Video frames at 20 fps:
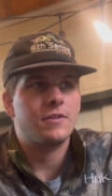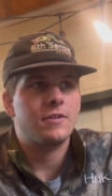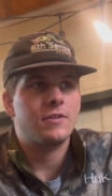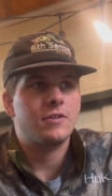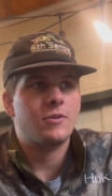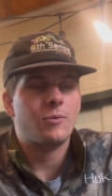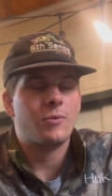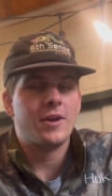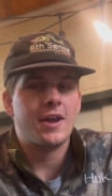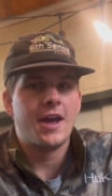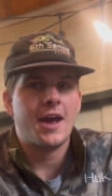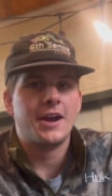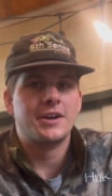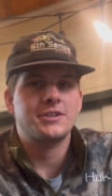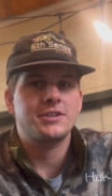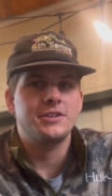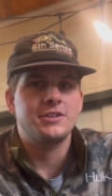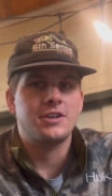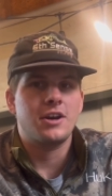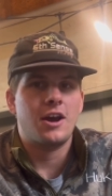the
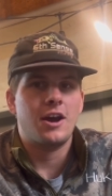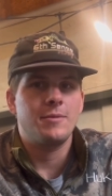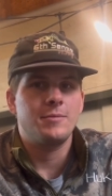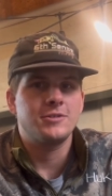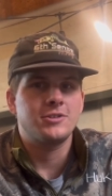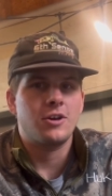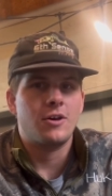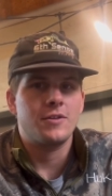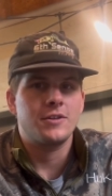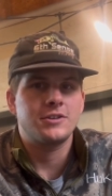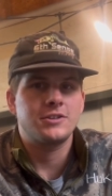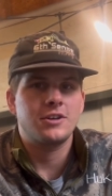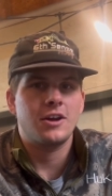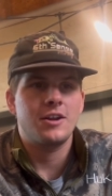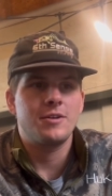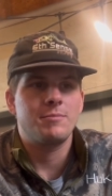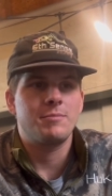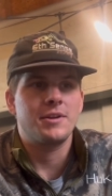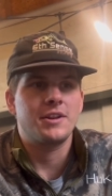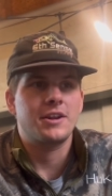reaction time has all of a
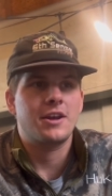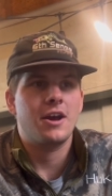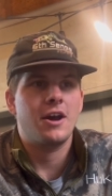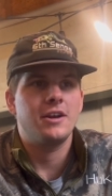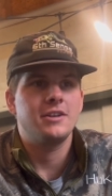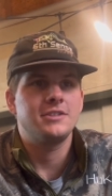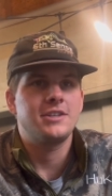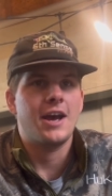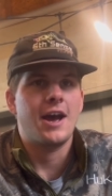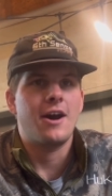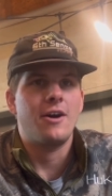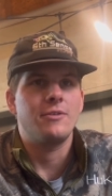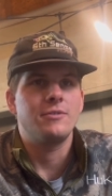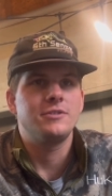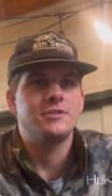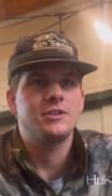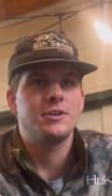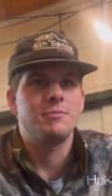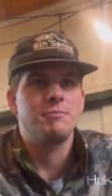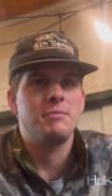sudden been cut down
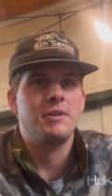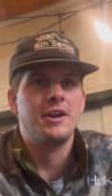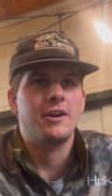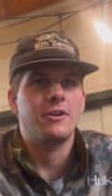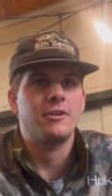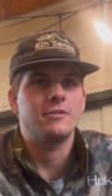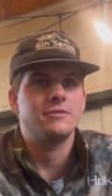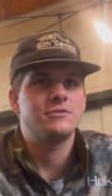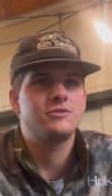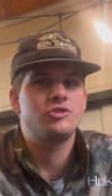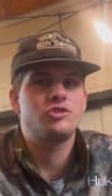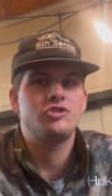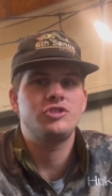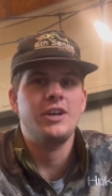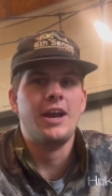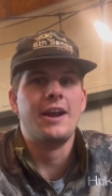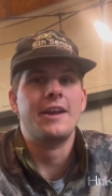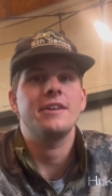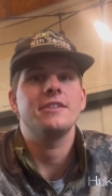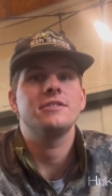to mere
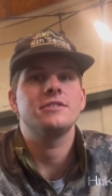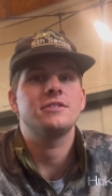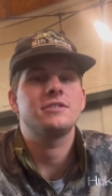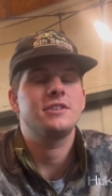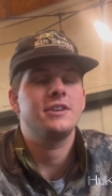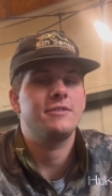seconds,